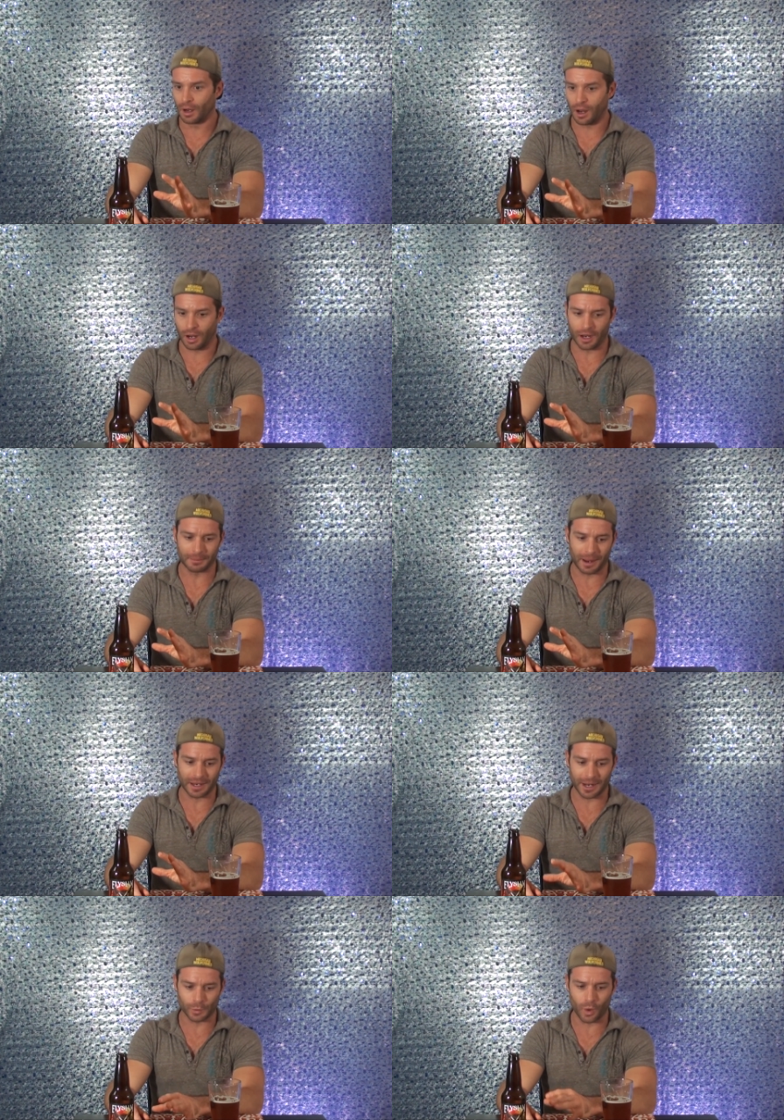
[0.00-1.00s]

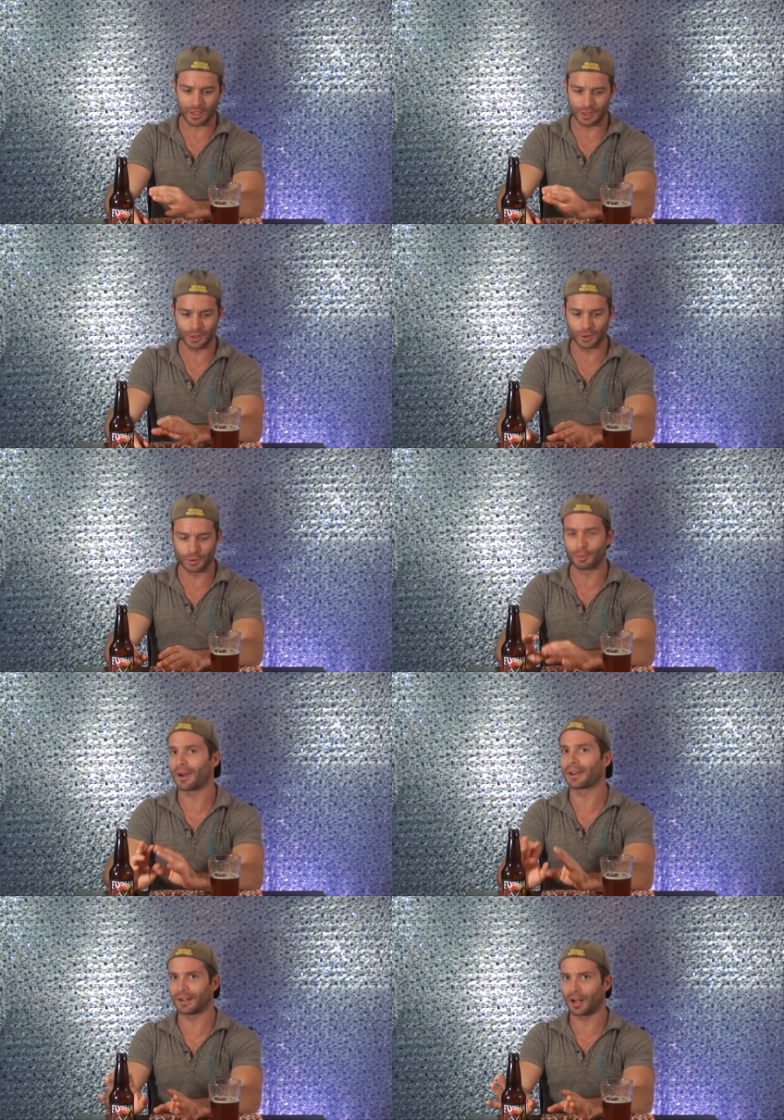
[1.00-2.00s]
I'd want to
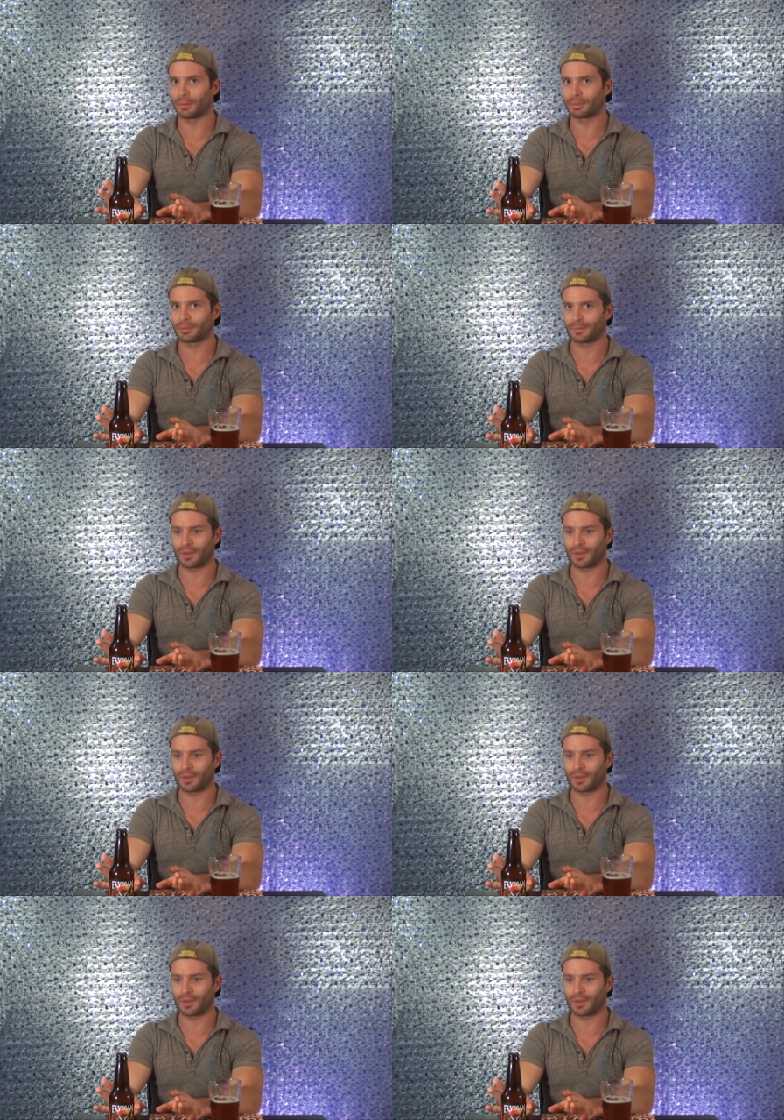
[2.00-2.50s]
break it up.